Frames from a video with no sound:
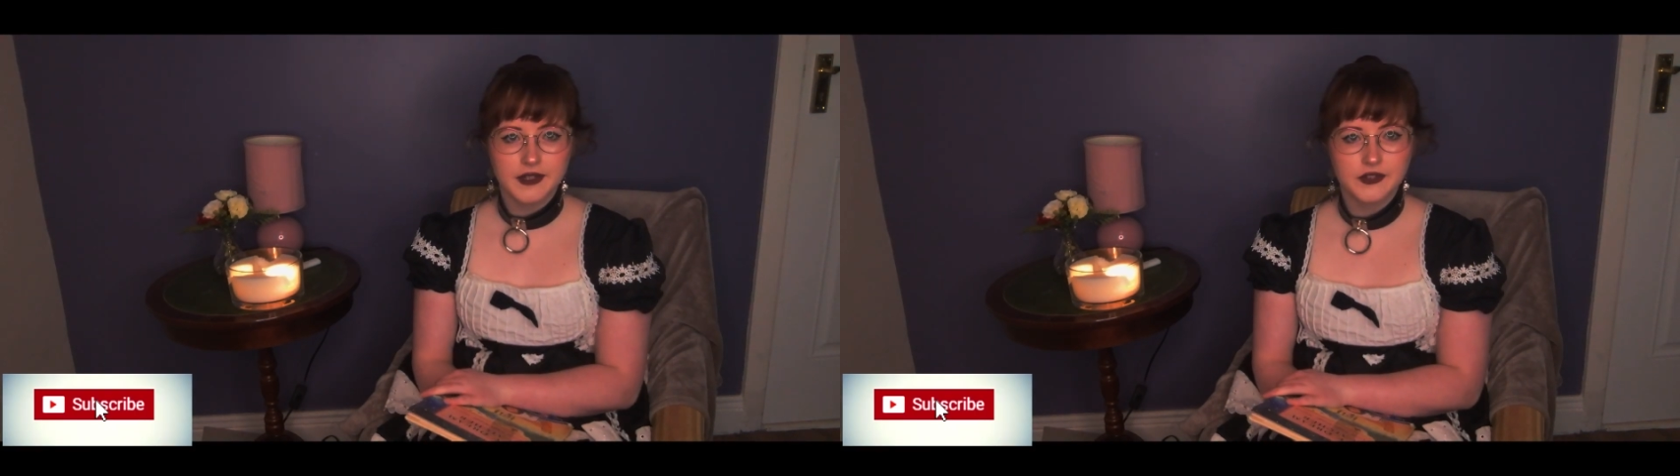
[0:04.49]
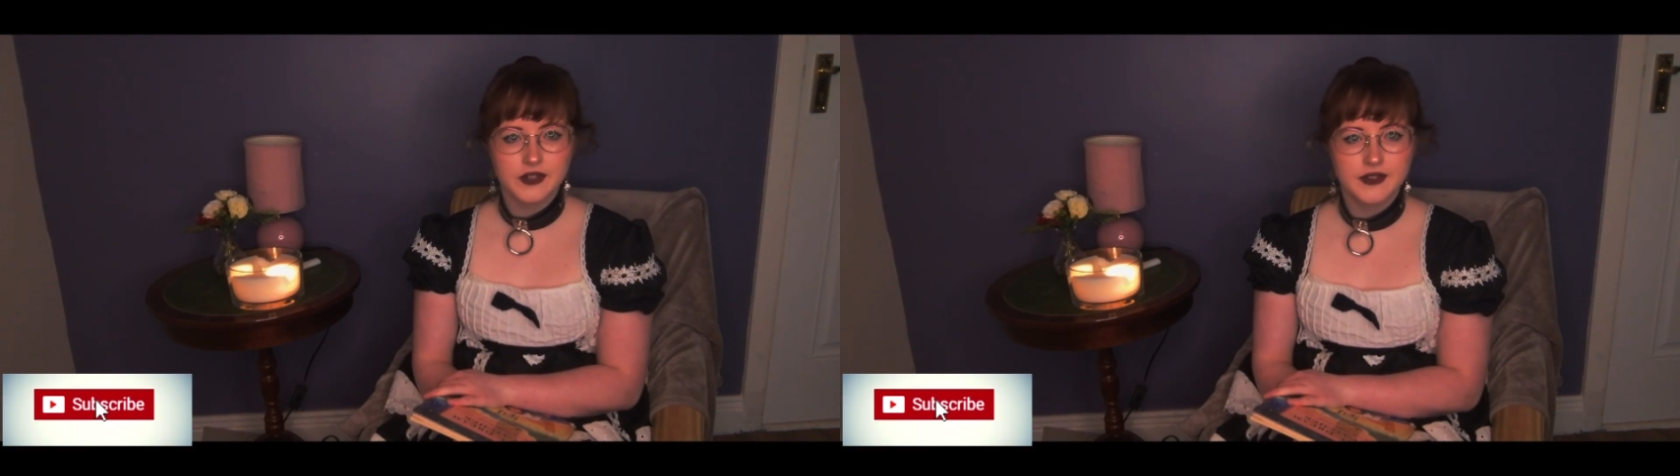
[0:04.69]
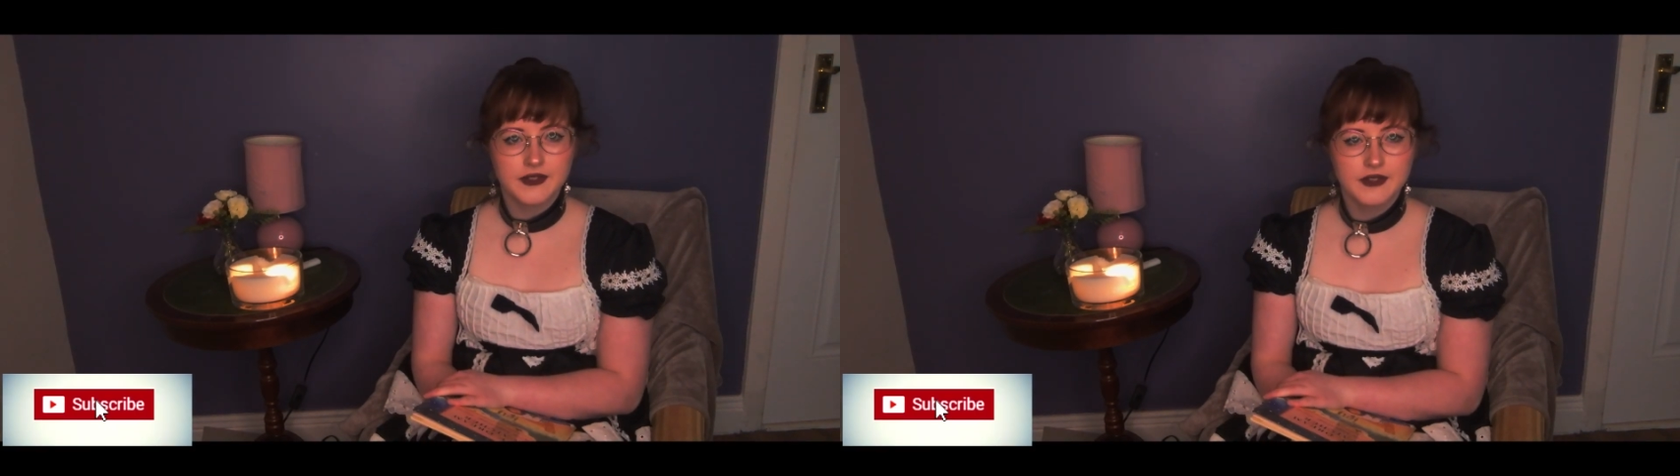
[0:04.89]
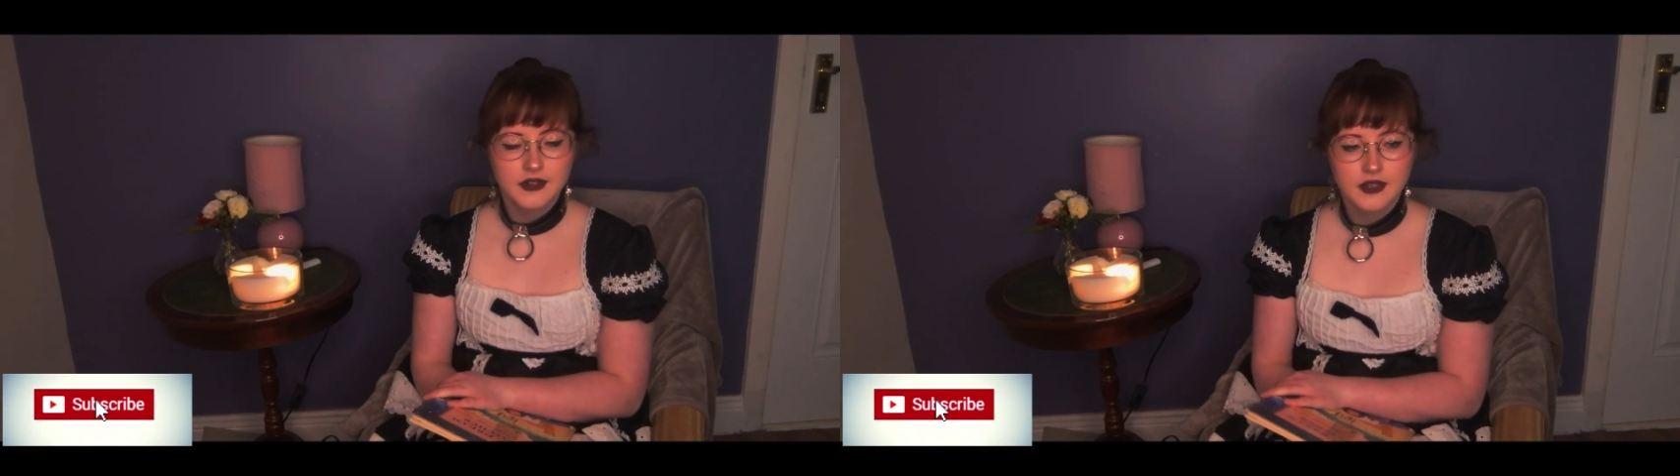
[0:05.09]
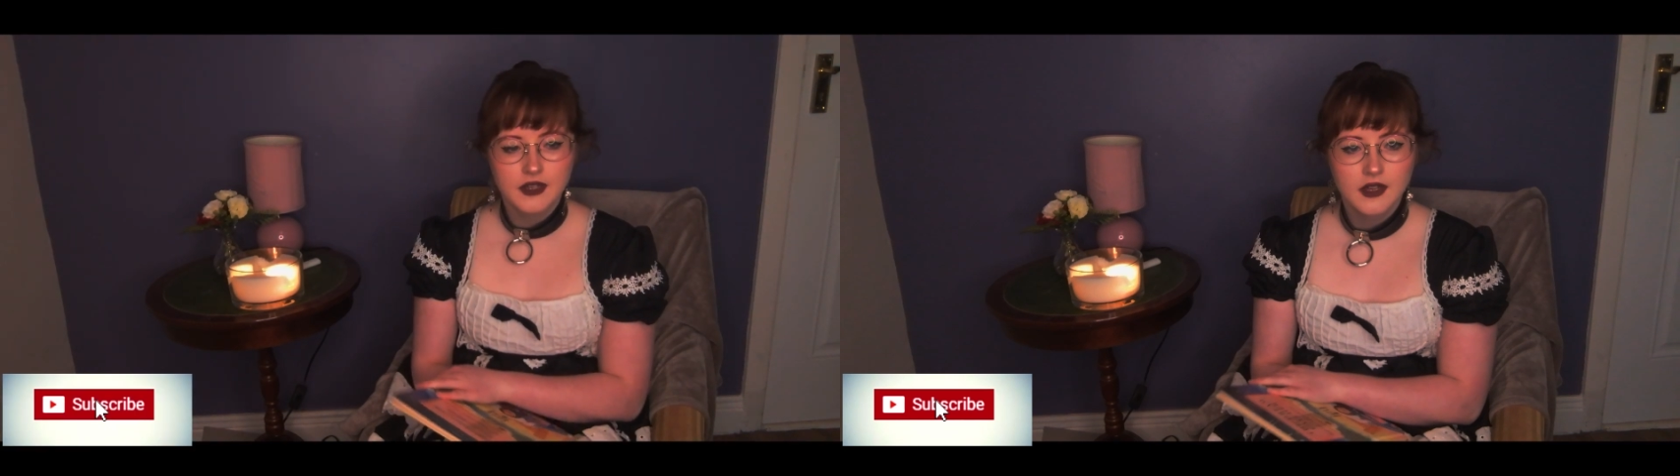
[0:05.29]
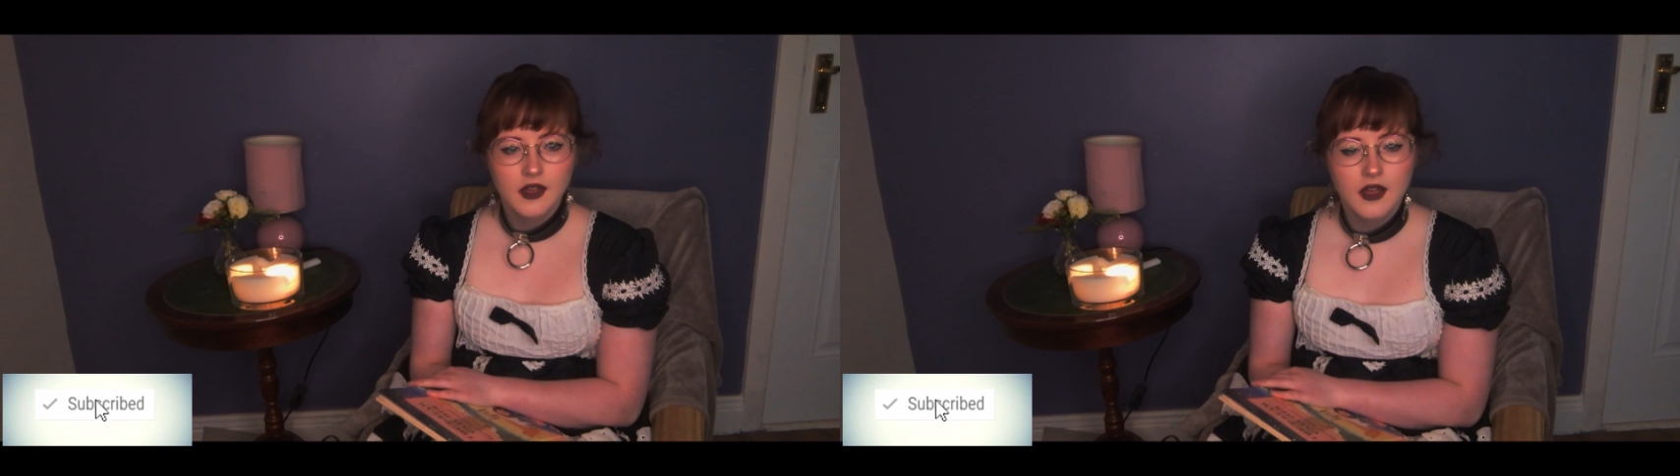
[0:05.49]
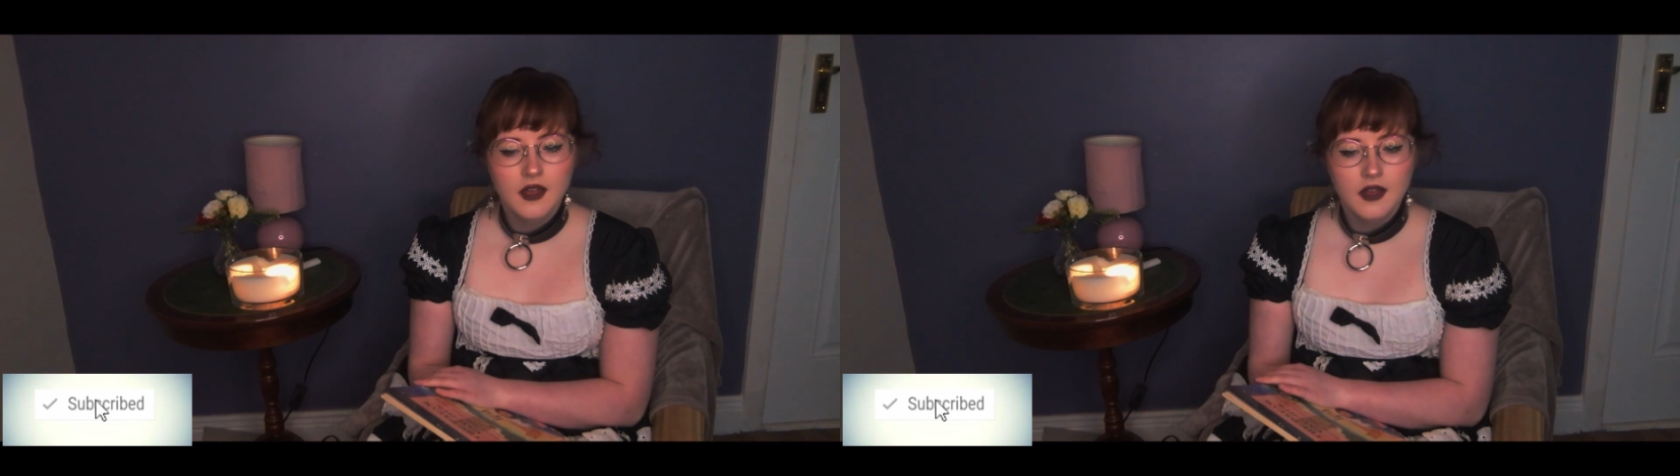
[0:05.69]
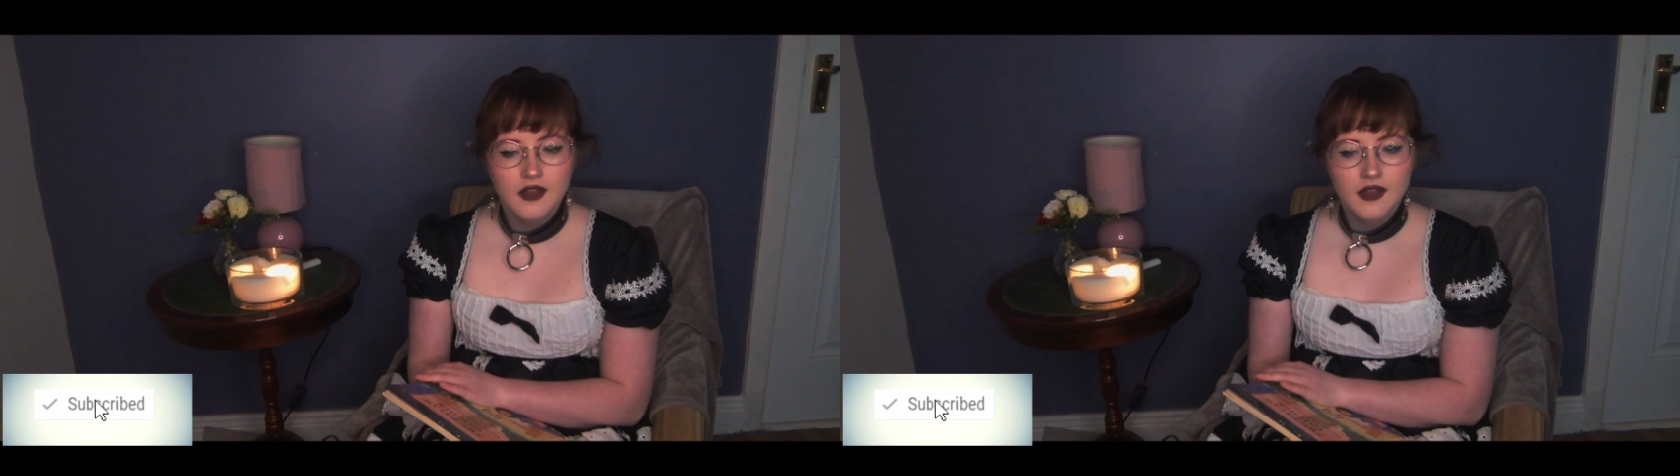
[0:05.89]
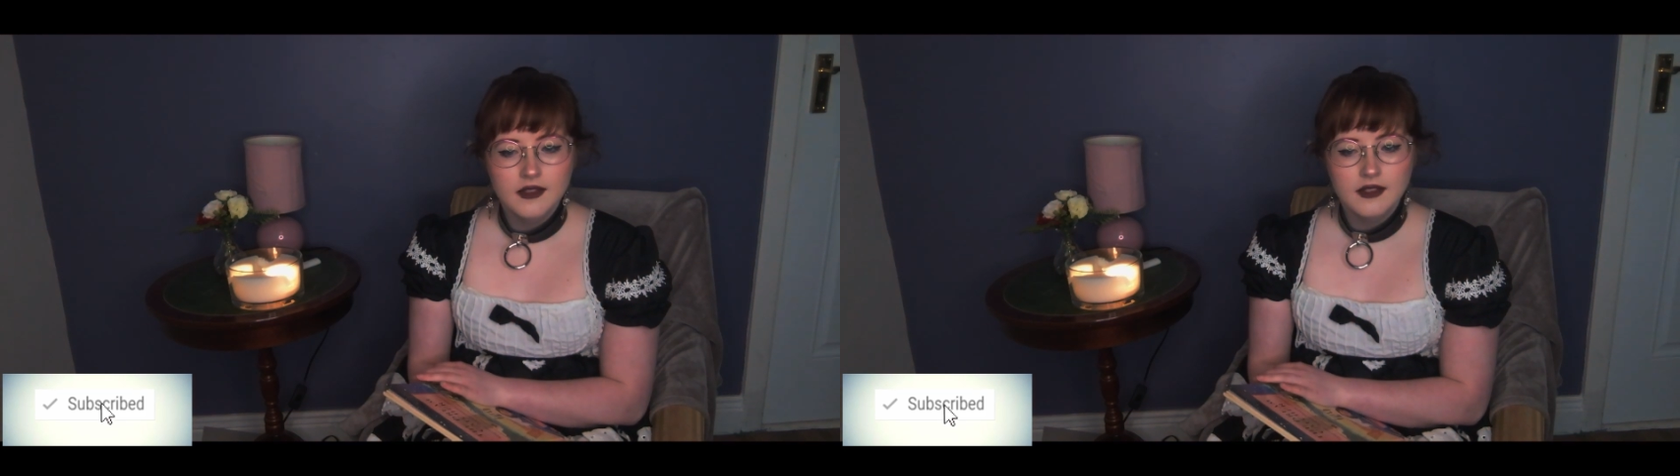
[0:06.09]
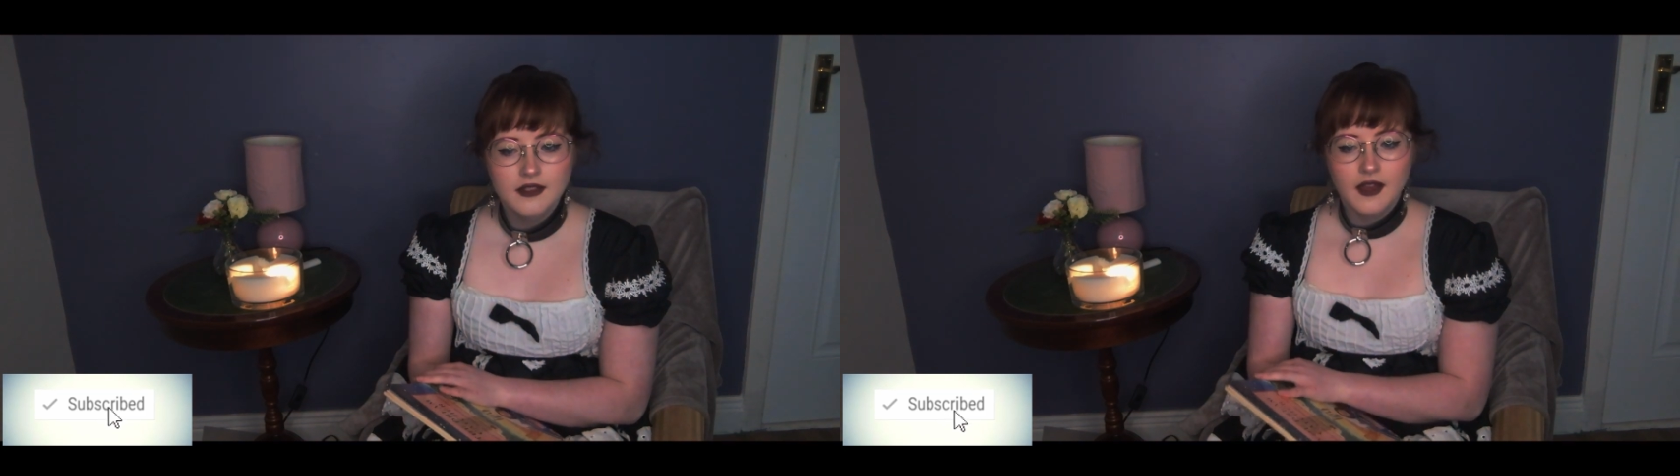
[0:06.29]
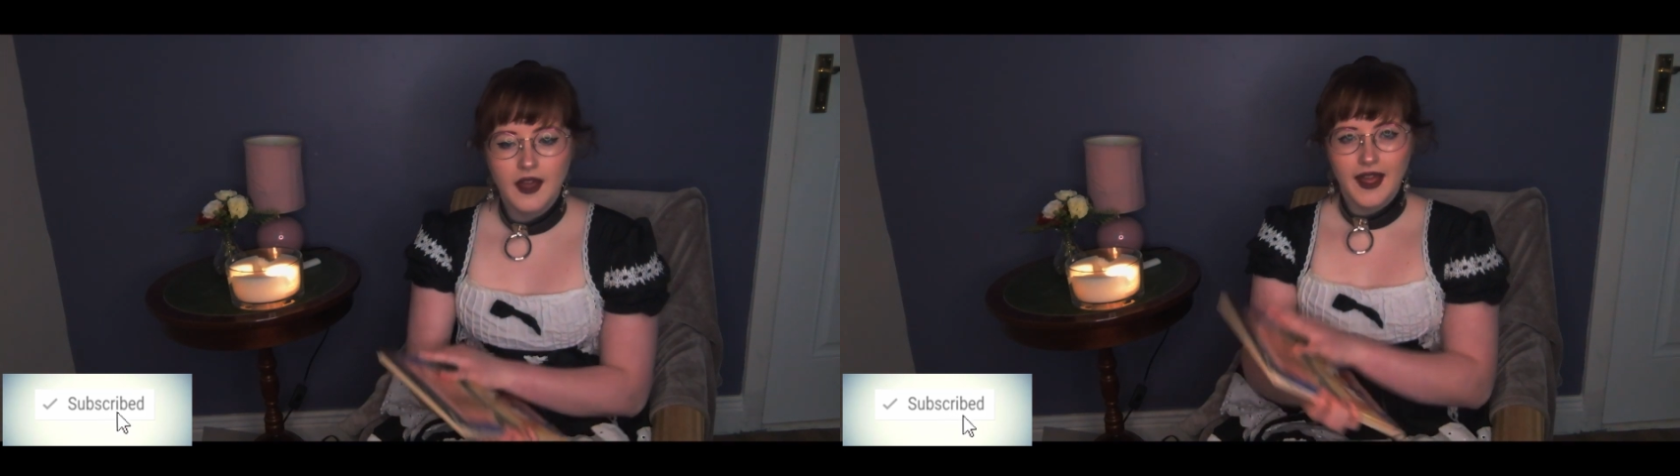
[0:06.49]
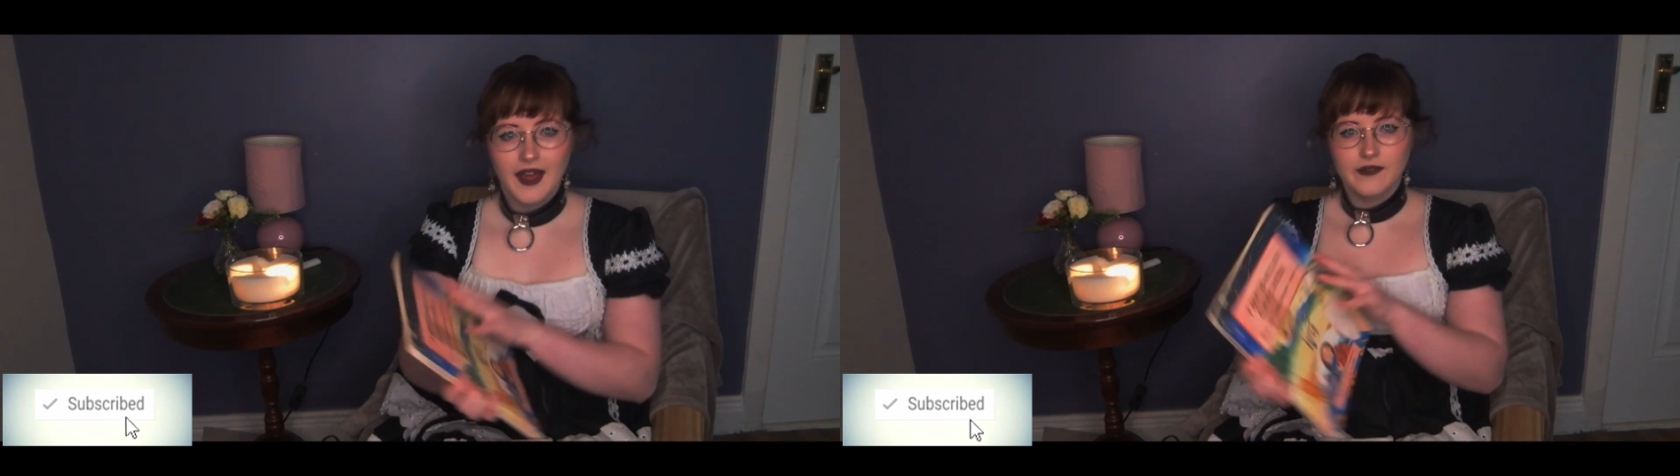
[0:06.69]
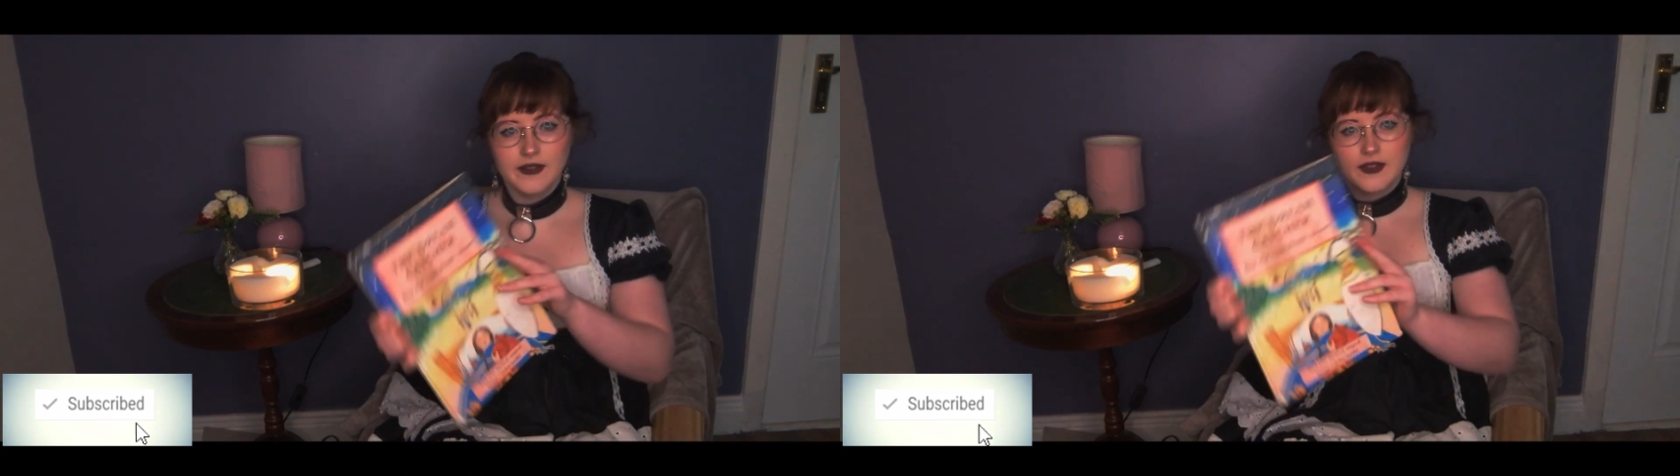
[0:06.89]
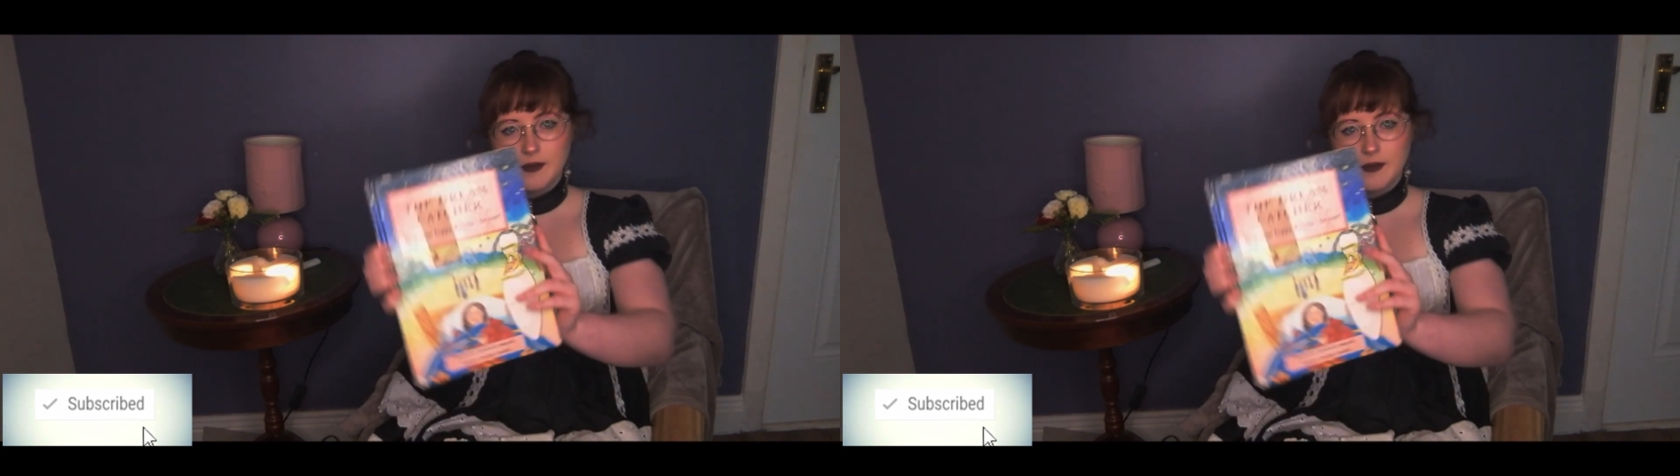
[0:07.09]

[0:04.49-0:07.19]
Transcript: Beatrice. I have